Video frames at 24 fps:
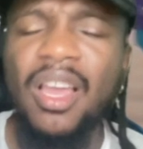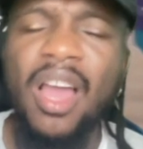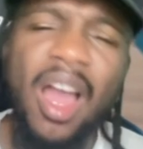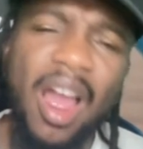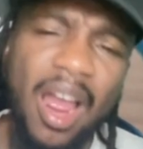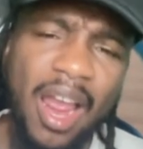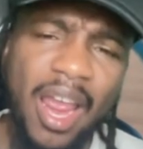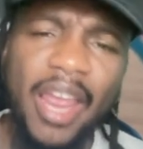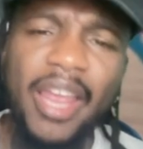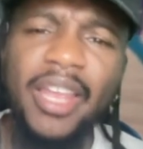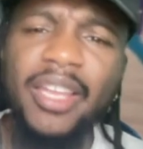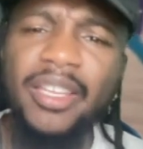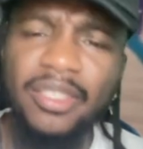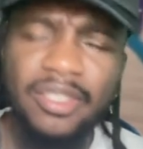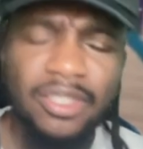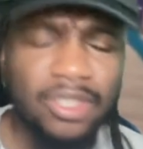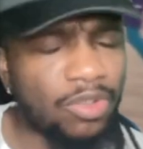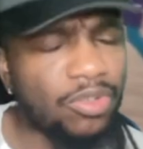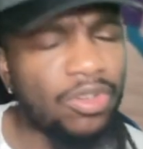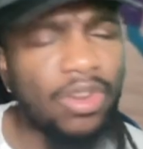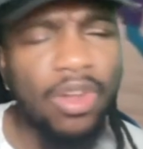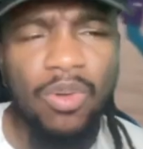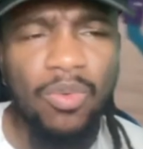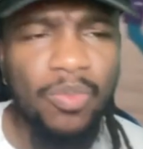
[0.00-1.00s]
All right,
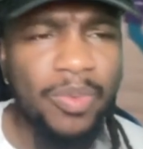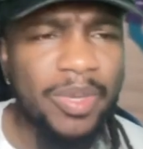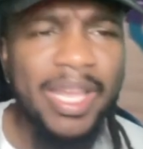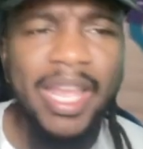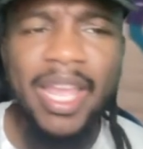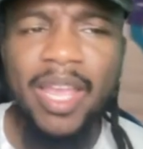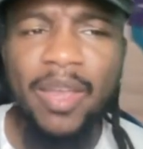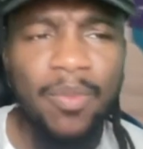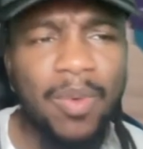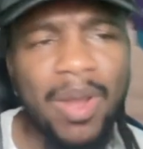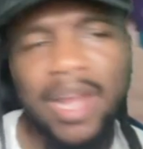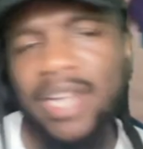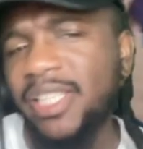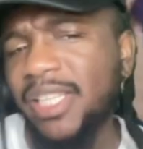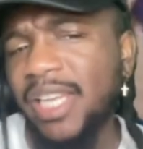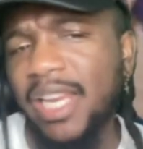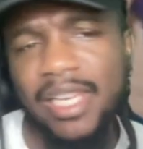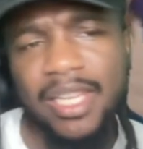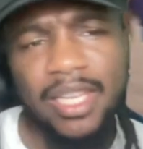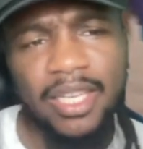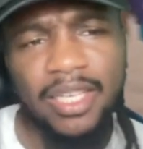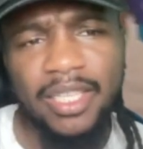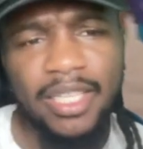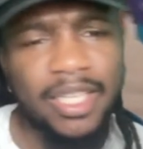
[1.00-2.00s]
so no, we ain't watched
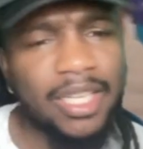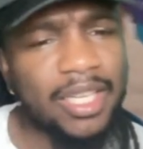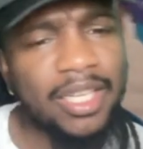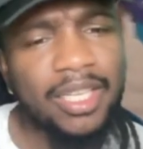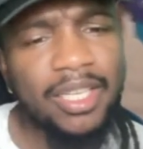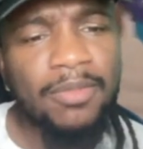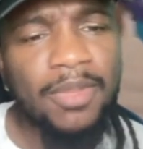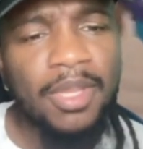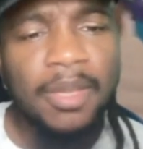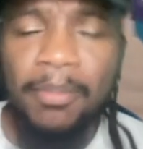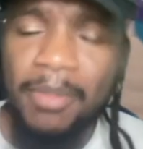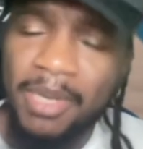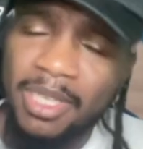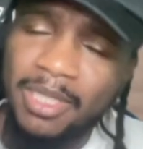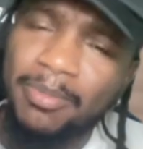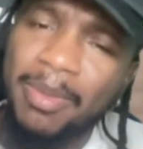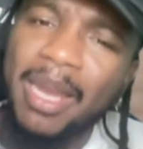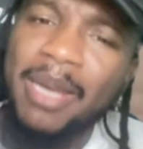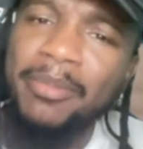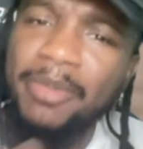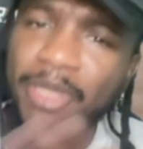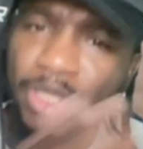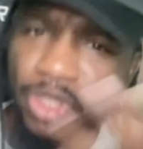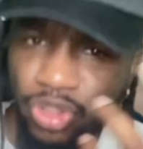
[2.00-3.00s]
Atlanta yet, but it's
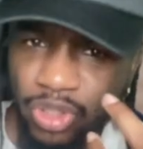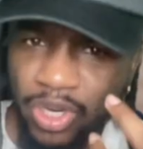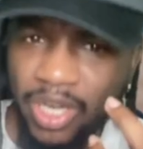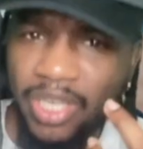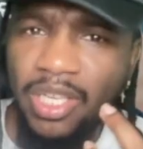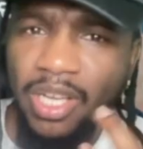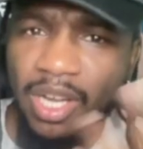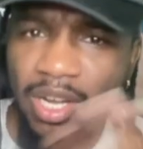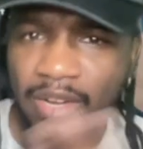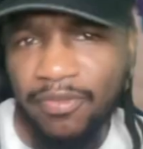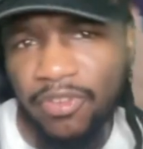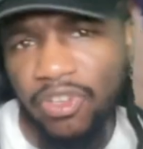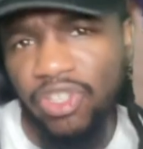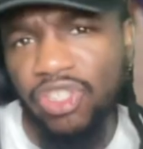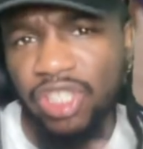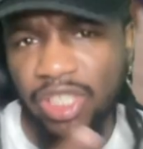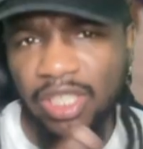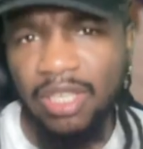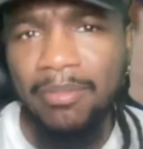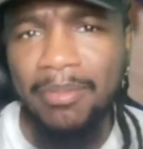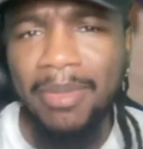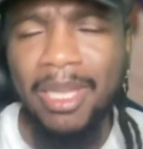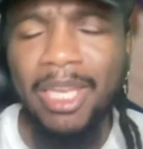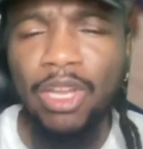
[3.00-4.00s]
about to be Trae Young versus
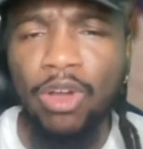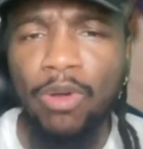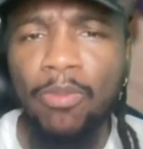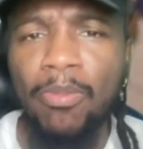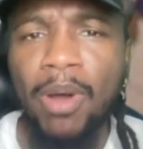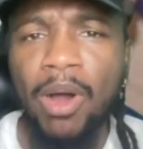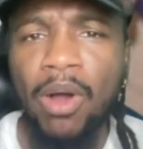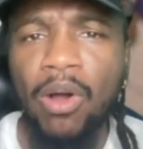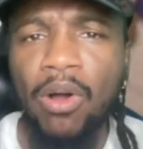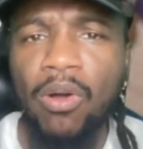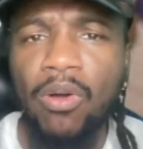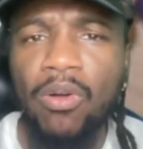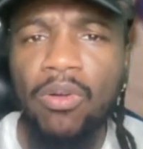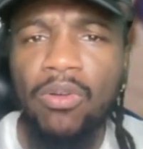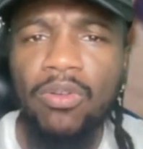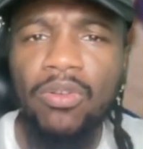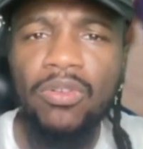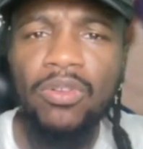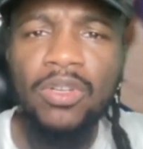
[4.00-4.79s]
LaMelo Ball.